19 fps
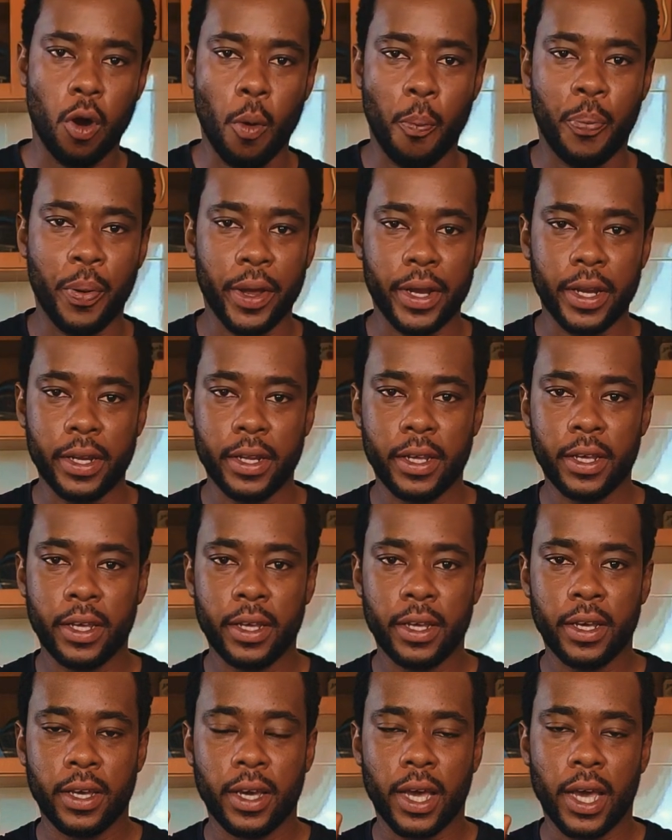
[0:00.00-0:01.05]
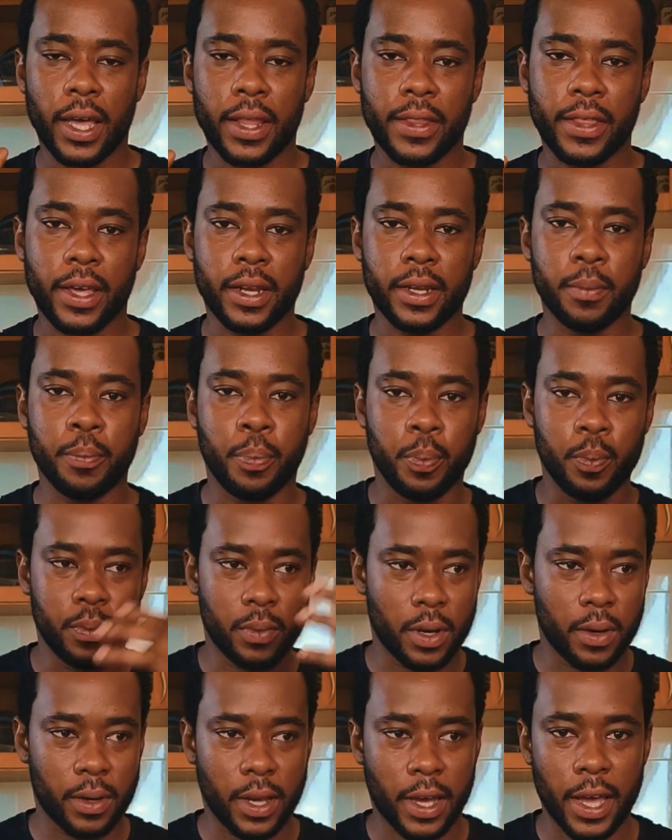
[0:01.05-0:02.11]
open and then
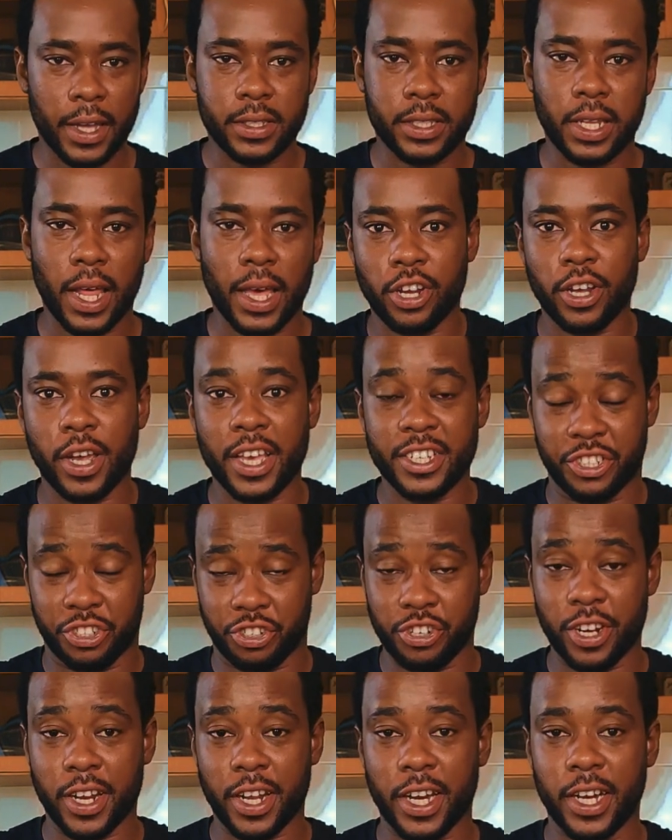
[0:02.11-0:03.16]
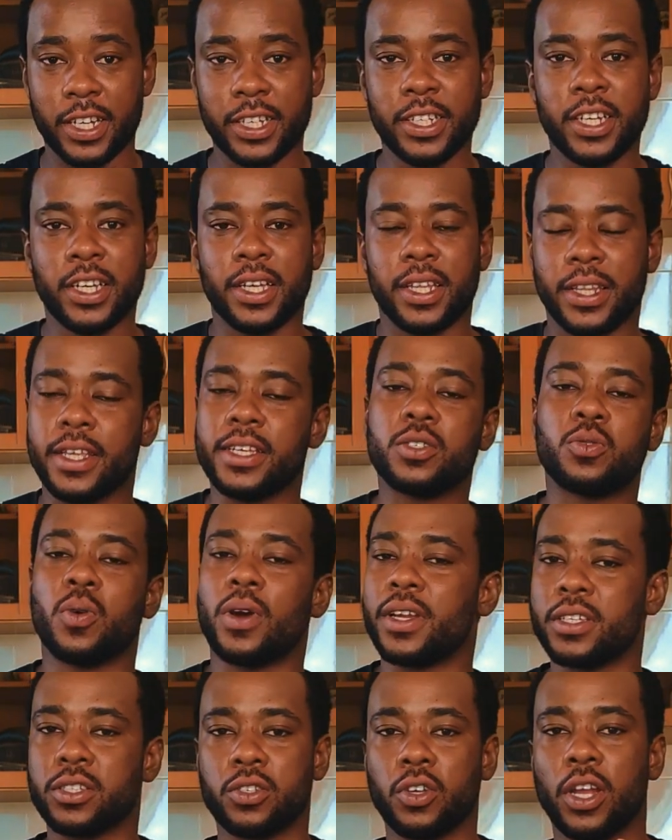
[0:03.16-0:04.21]
get a strainer, this
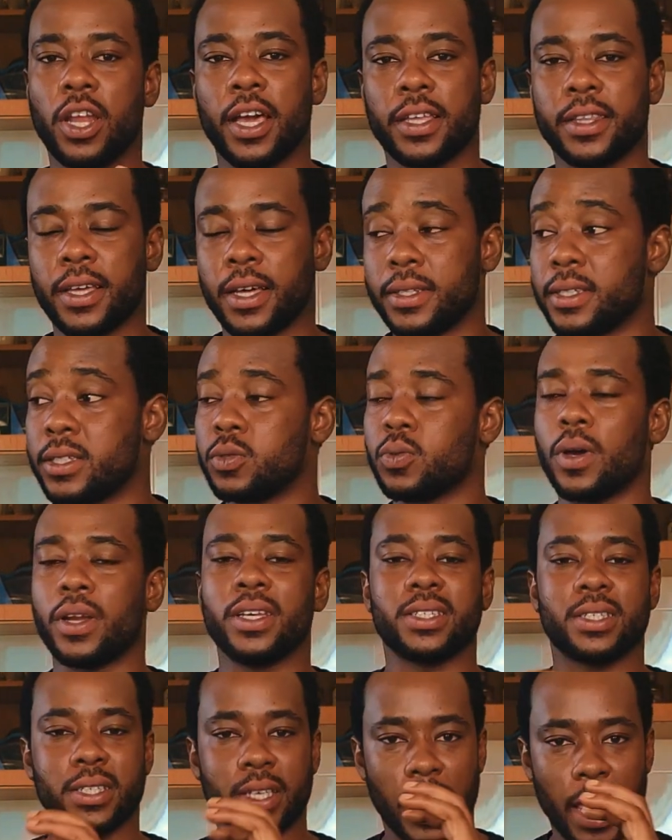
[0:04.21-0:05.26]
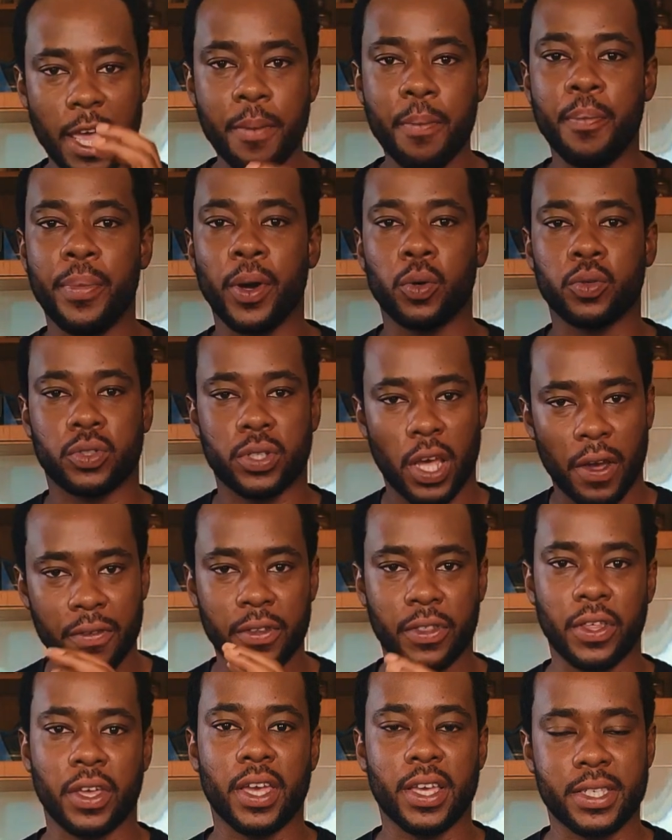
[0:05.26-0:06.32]
one is not like that. This one is inbuilt,
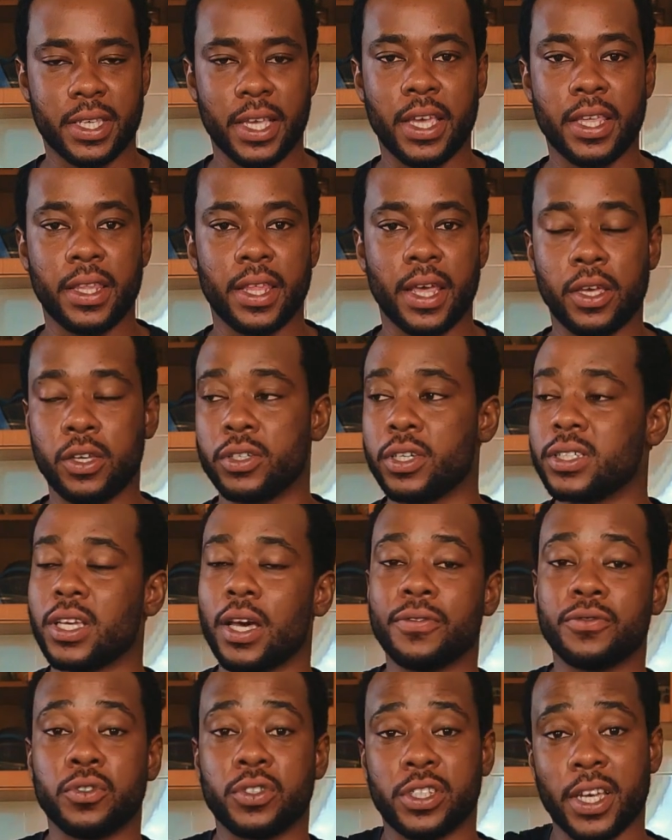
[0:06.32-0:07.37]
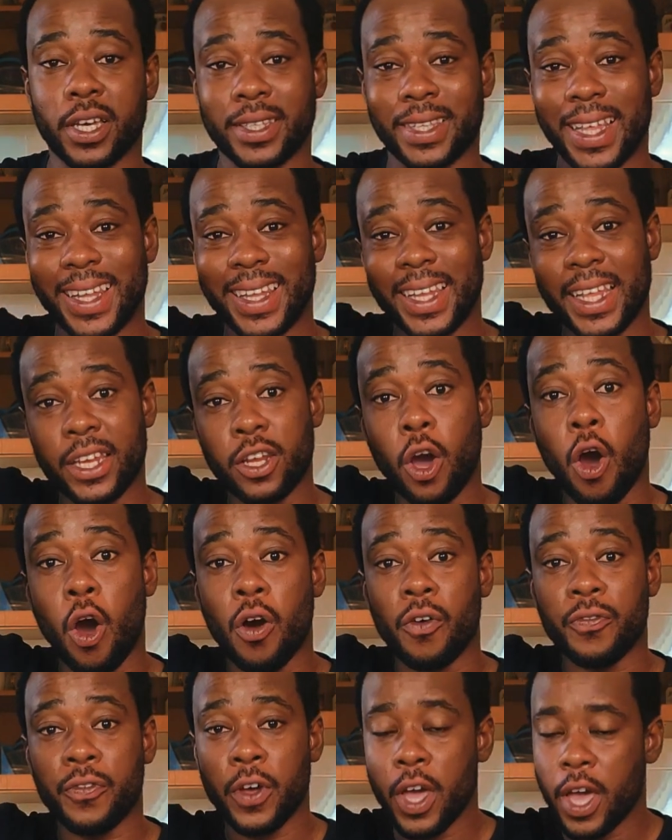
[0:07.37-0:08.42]
everything is in there. You just have to take the lid
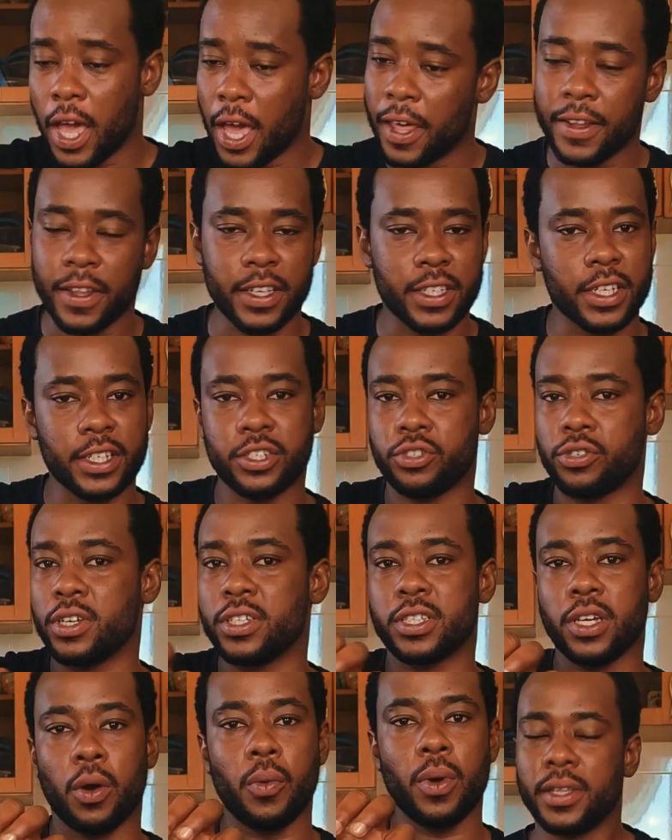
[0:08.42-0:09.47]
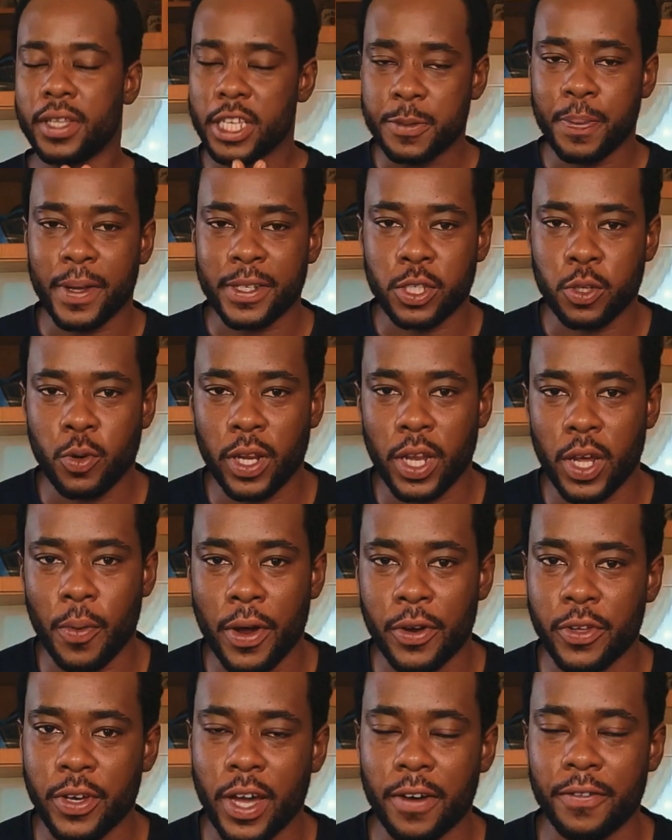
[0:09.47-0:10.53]
off and then just straight out. This particular
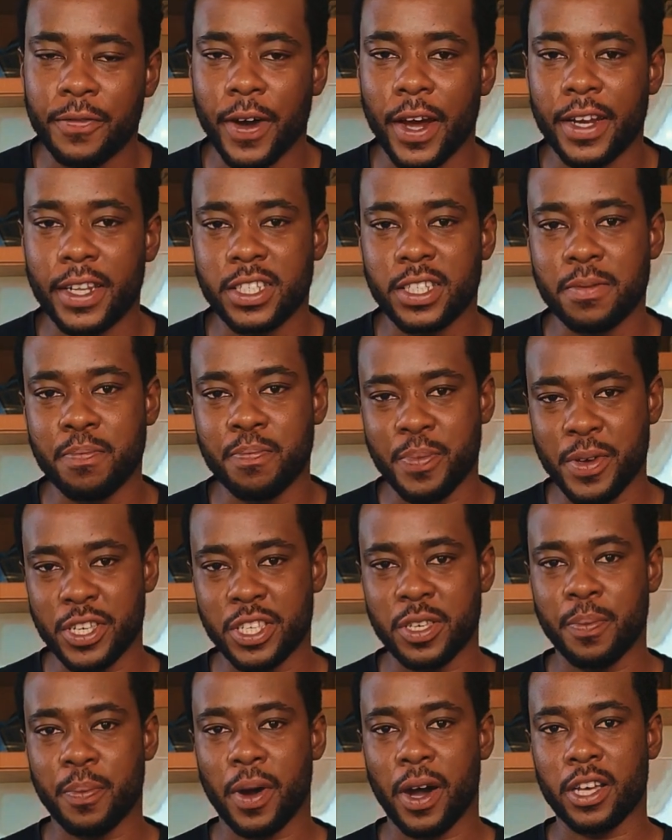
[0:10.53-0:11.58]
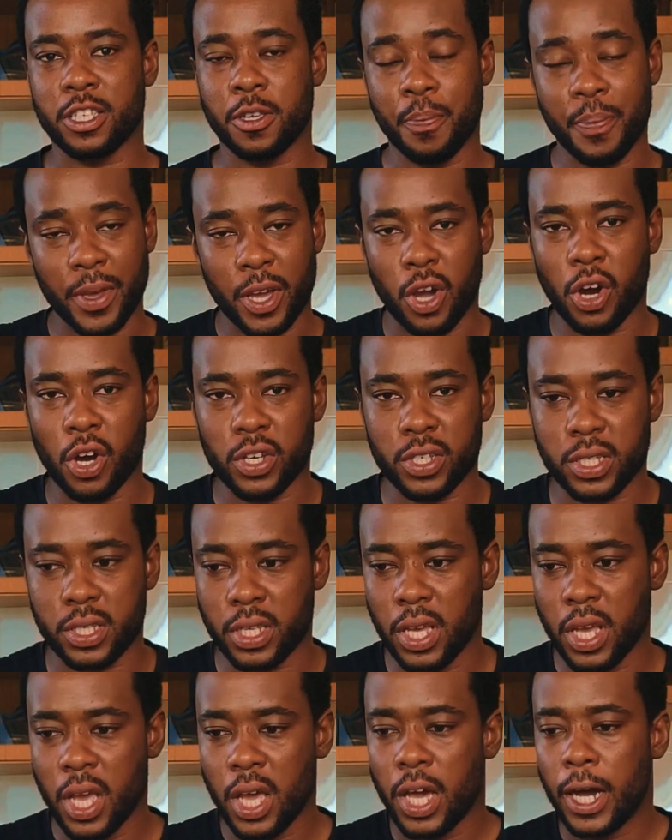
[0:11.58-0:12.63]
one, you can't find it in busy bars
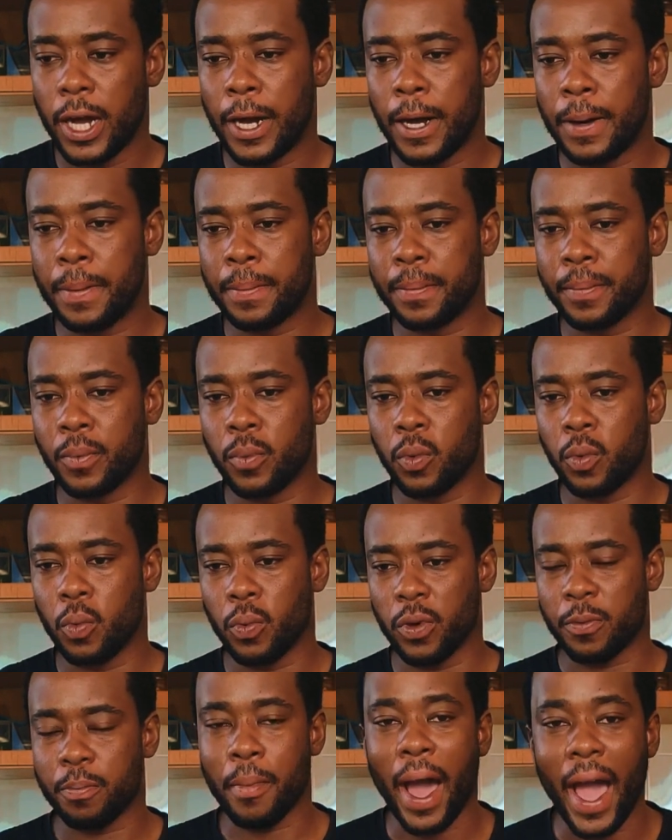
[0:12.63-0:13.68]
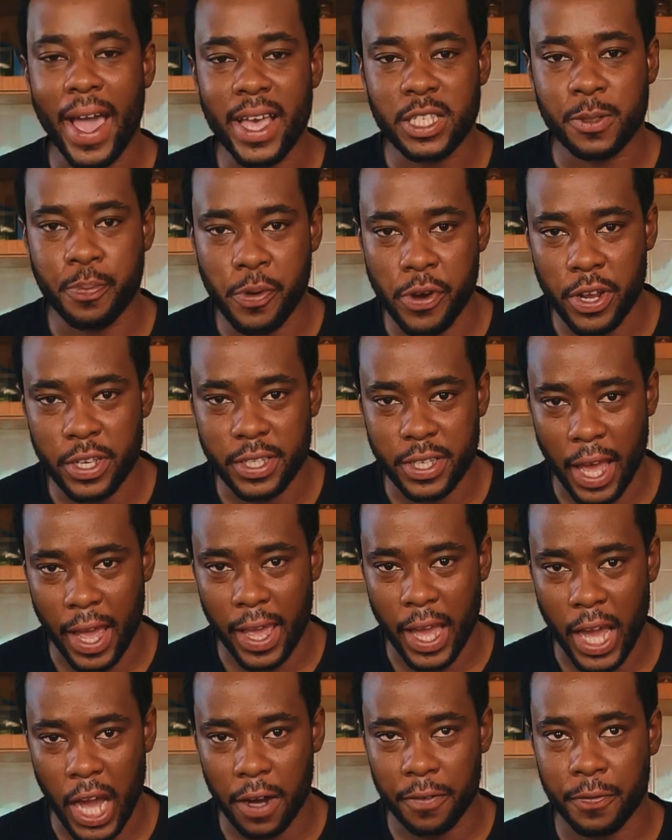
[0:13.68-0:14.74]
because with my experience
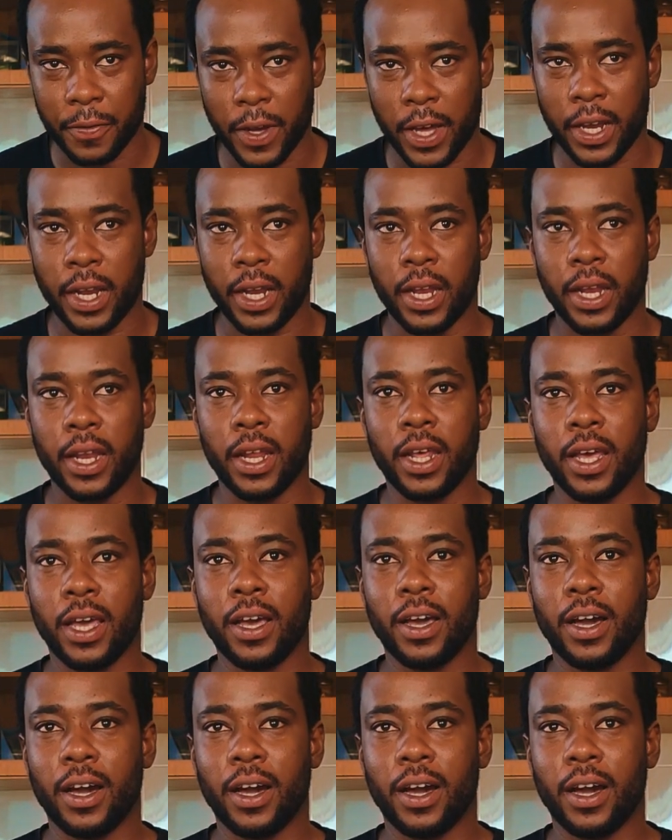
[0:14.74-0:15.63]
I have, and